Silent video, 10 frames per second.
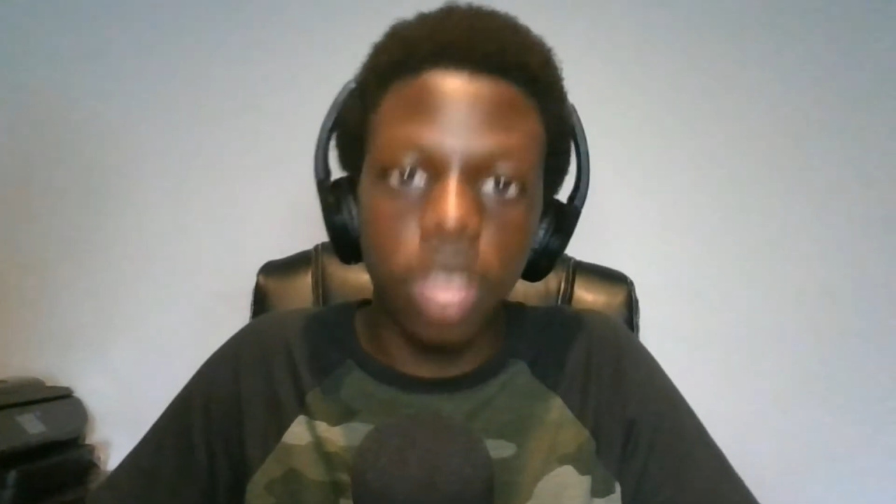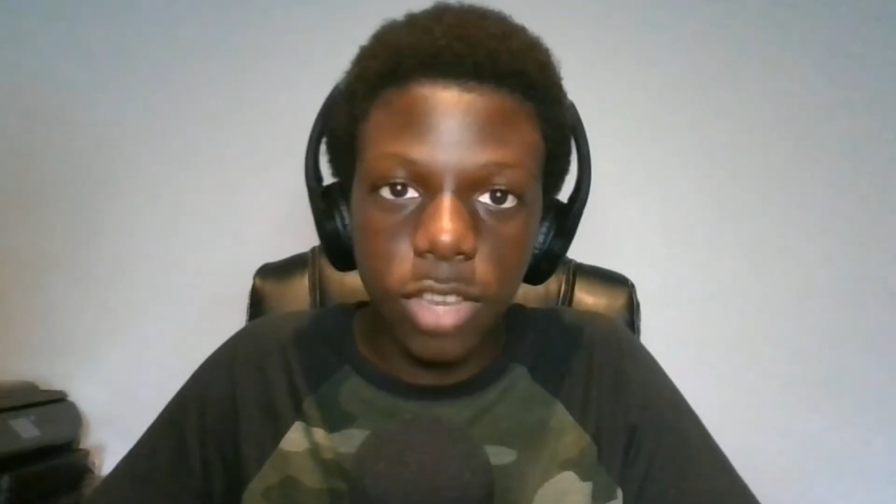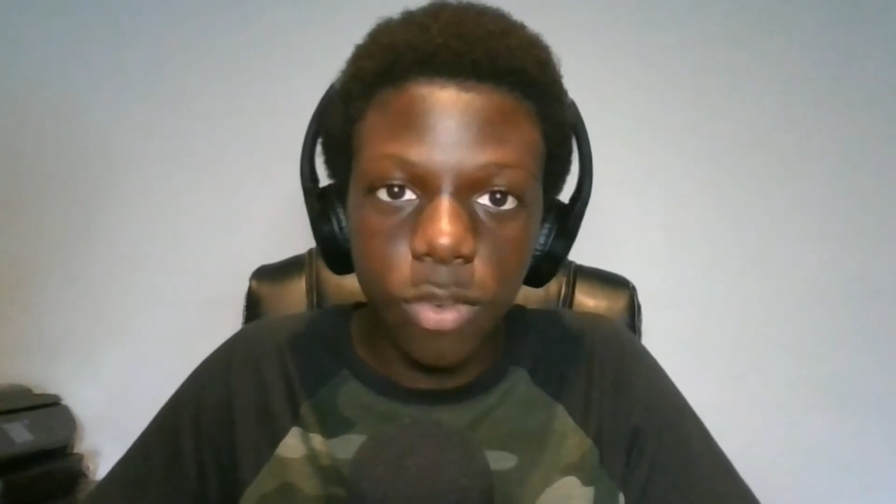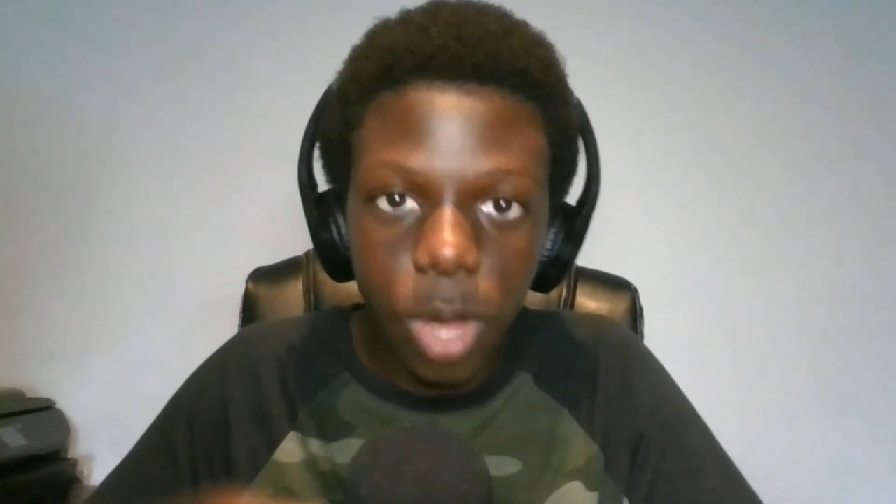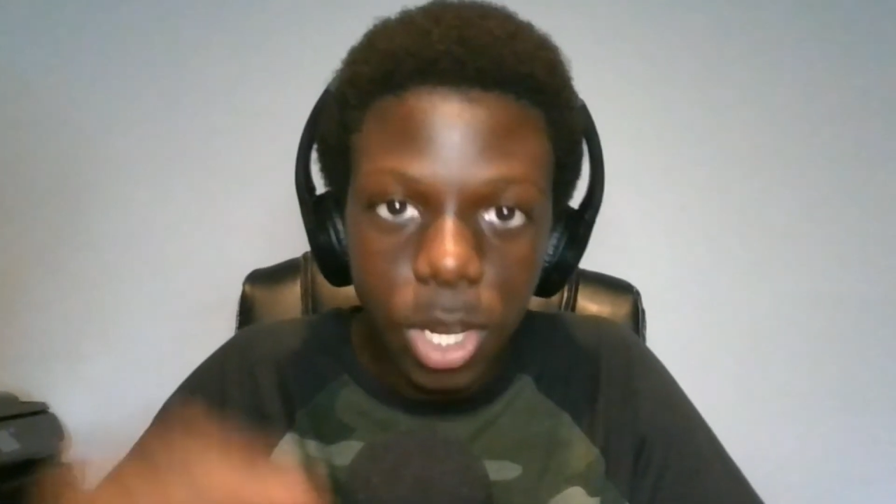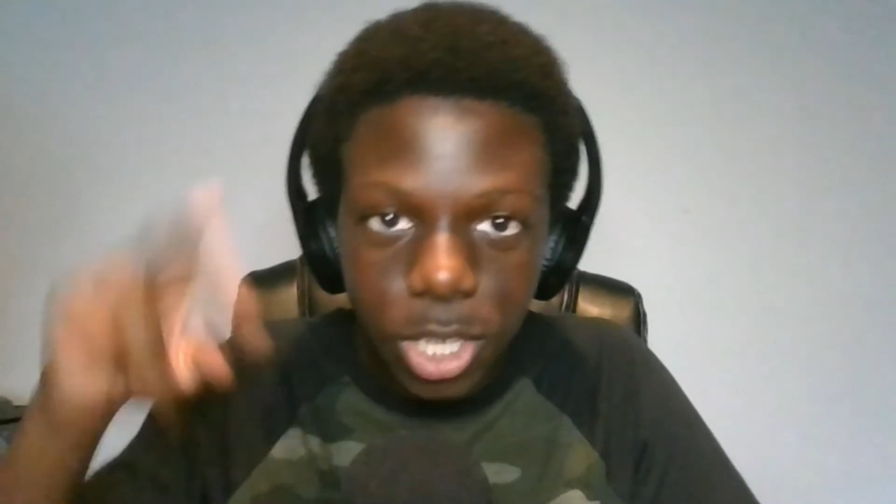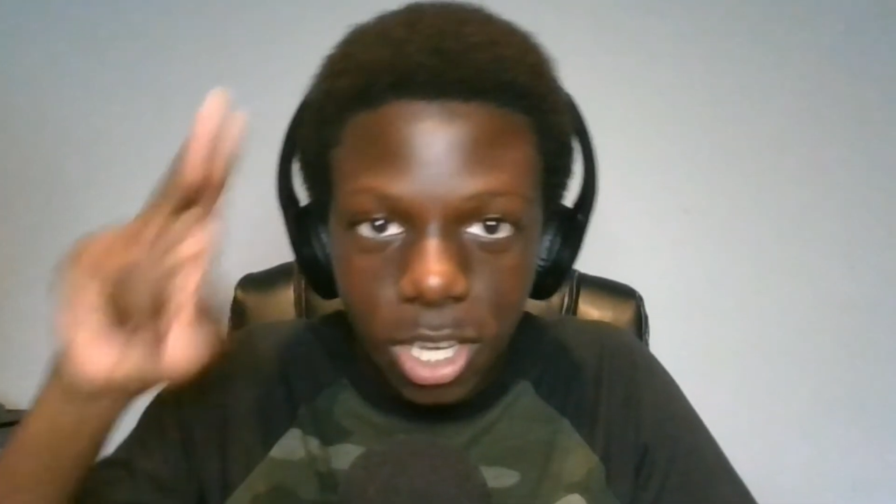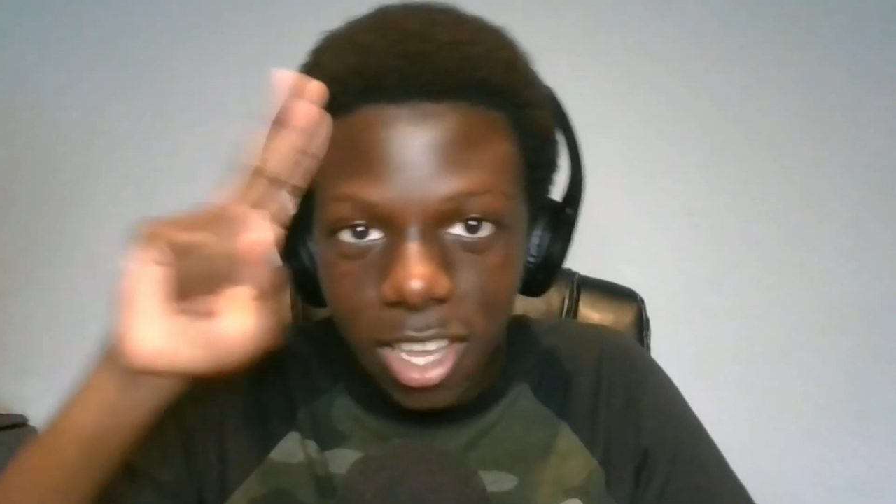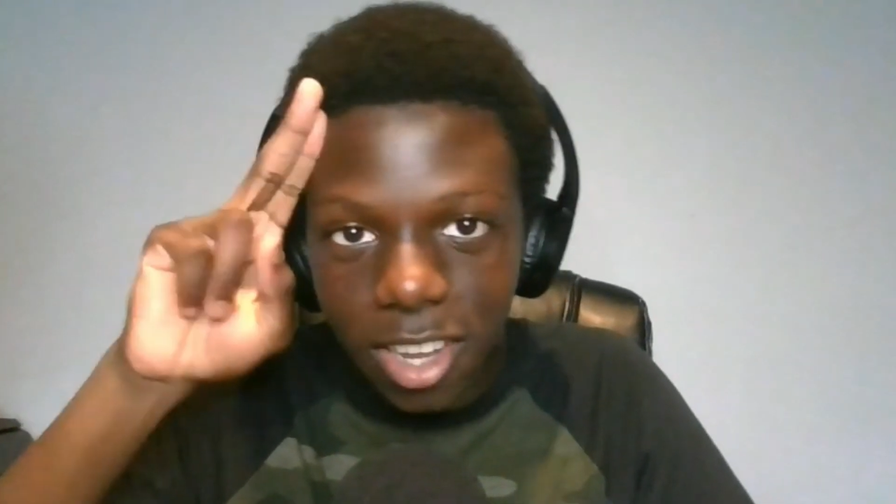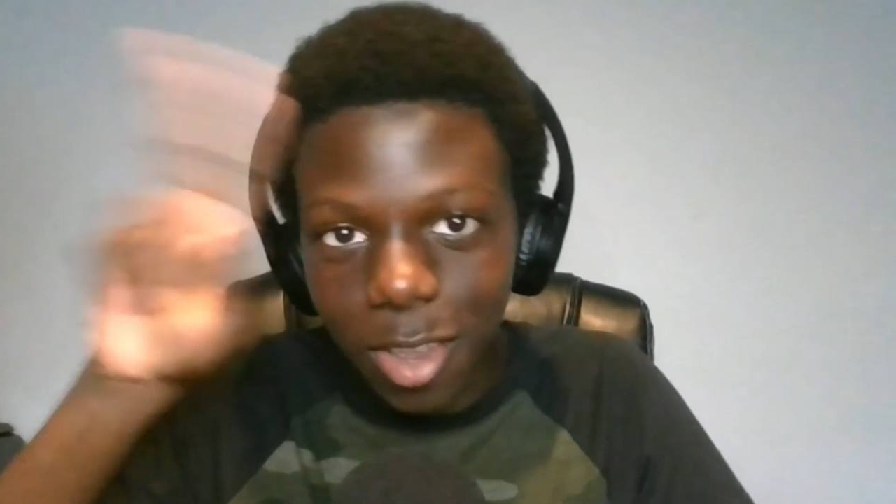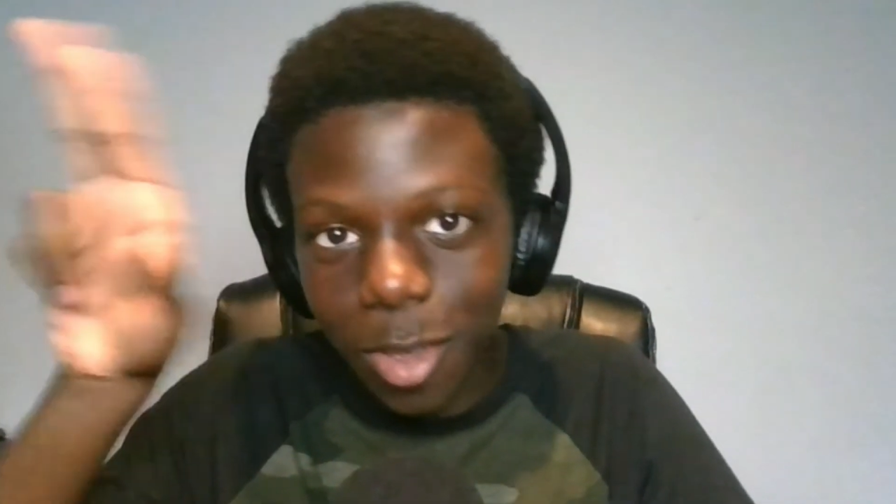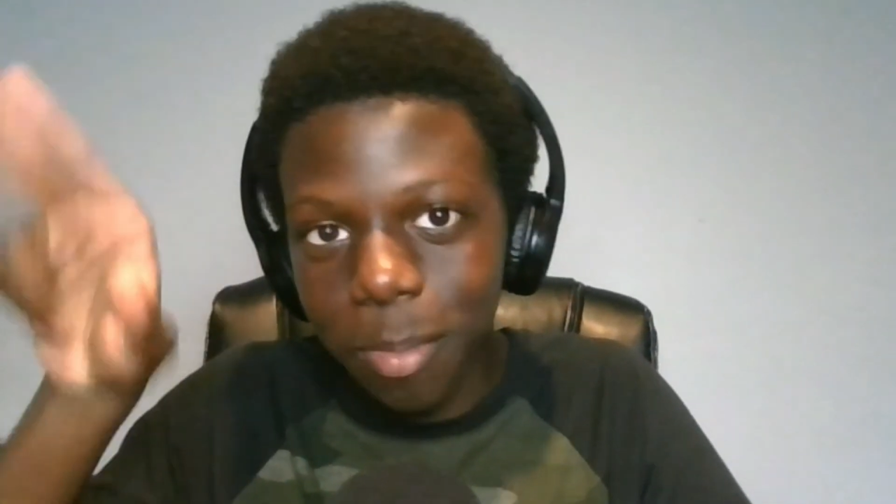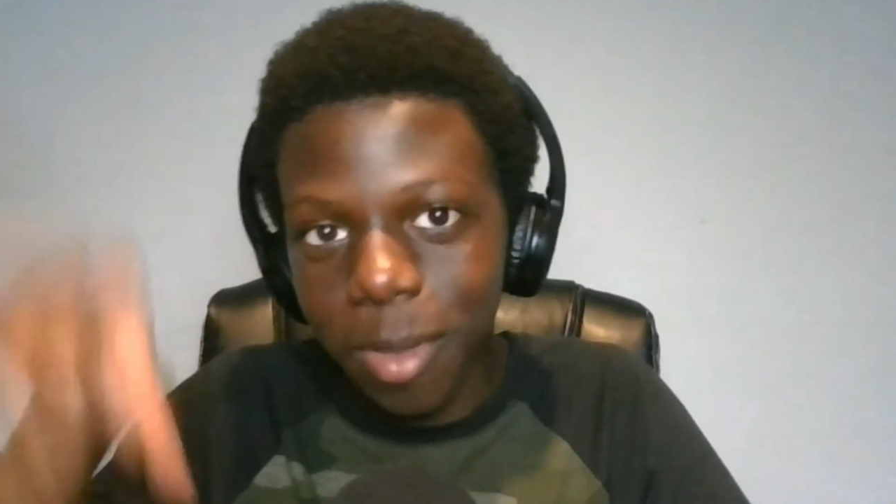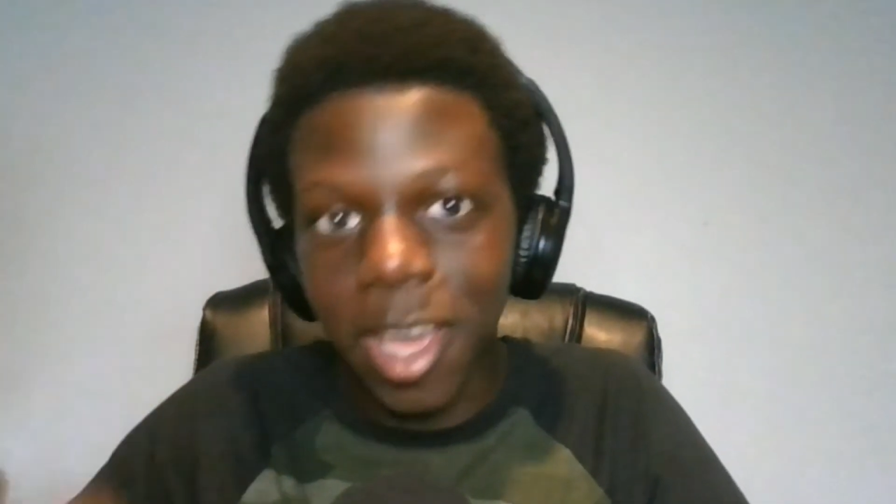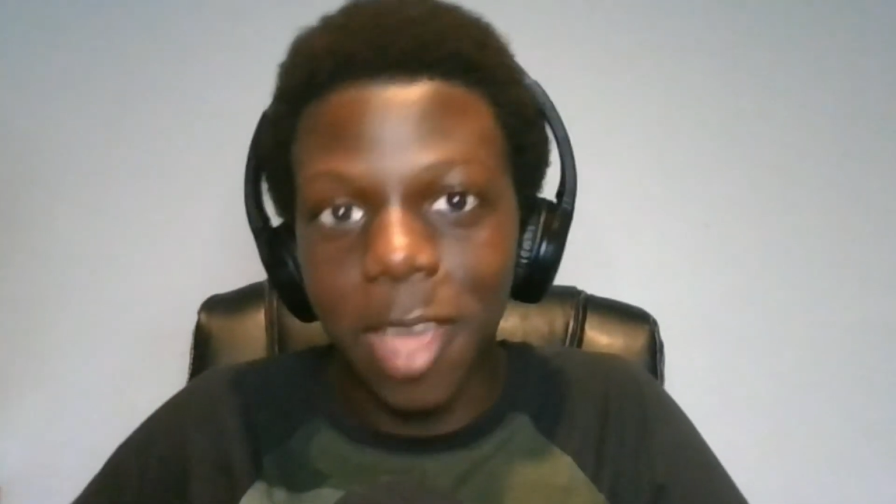Thanks for watching, and
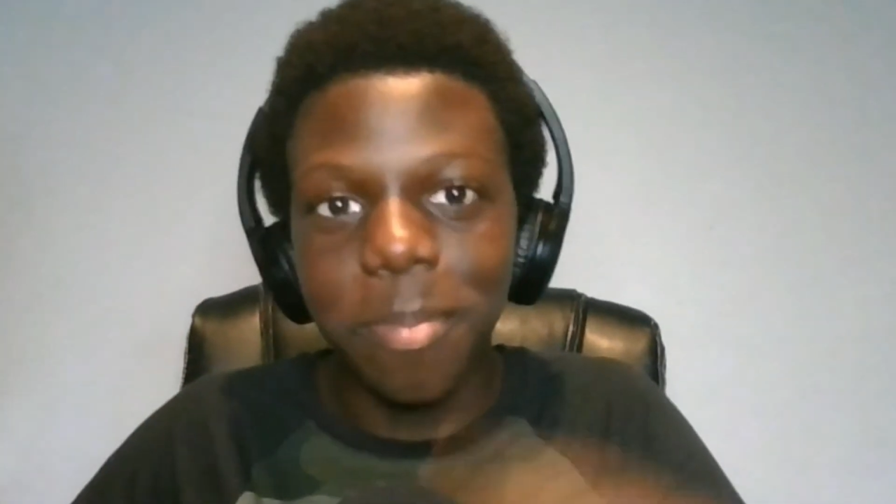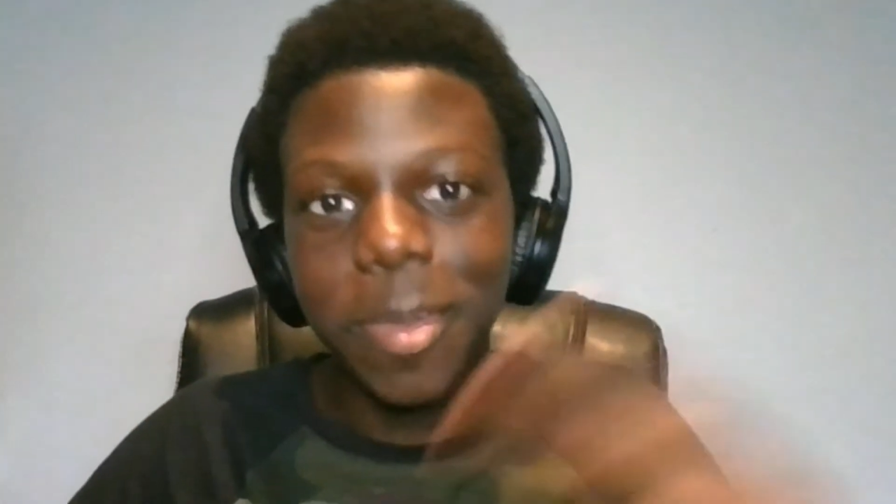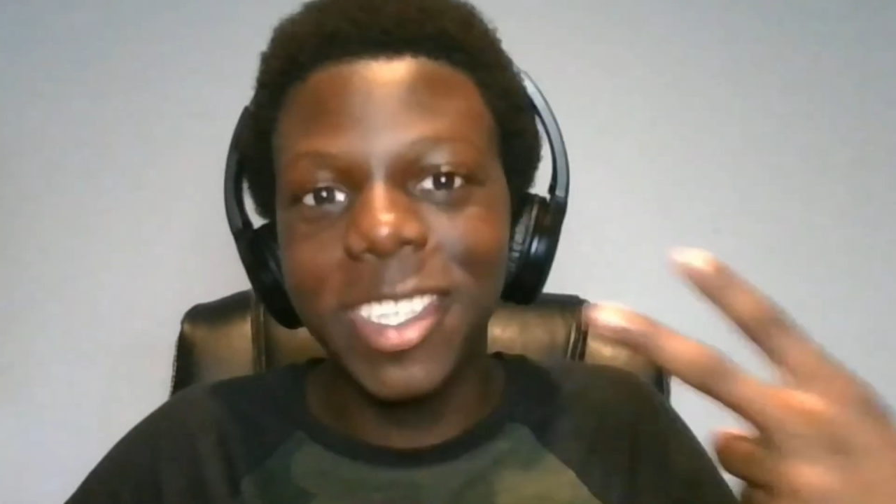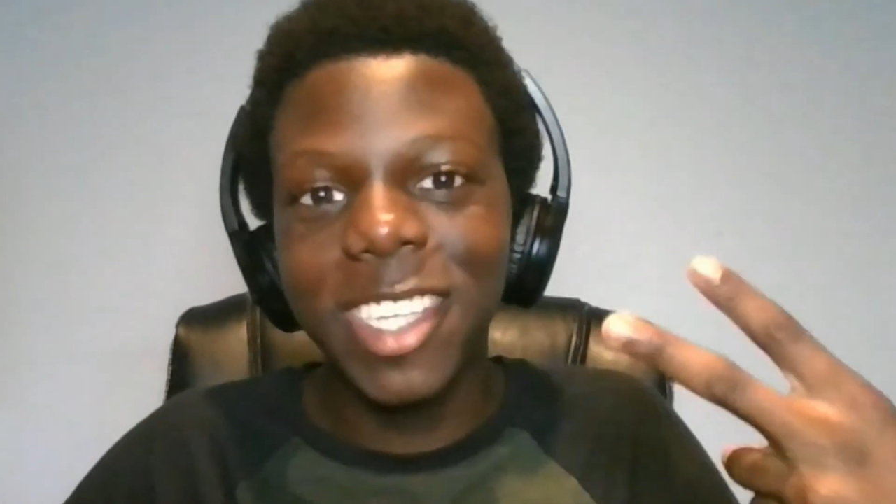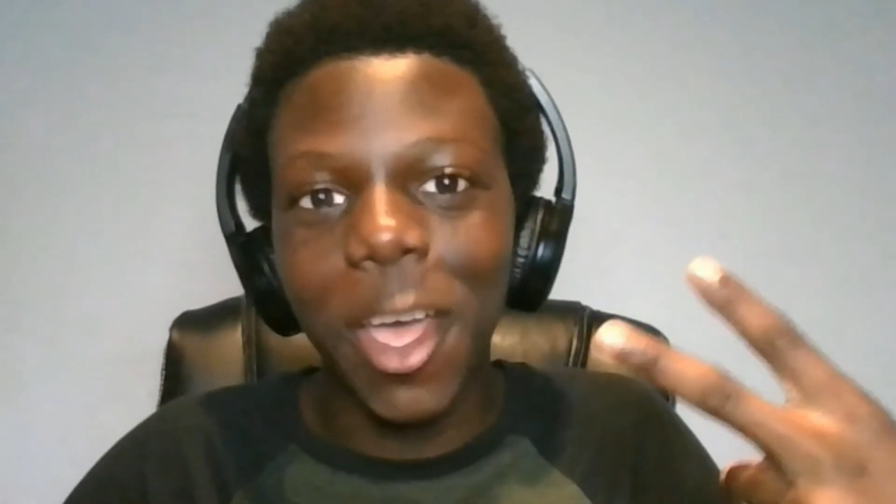goodbye. Peace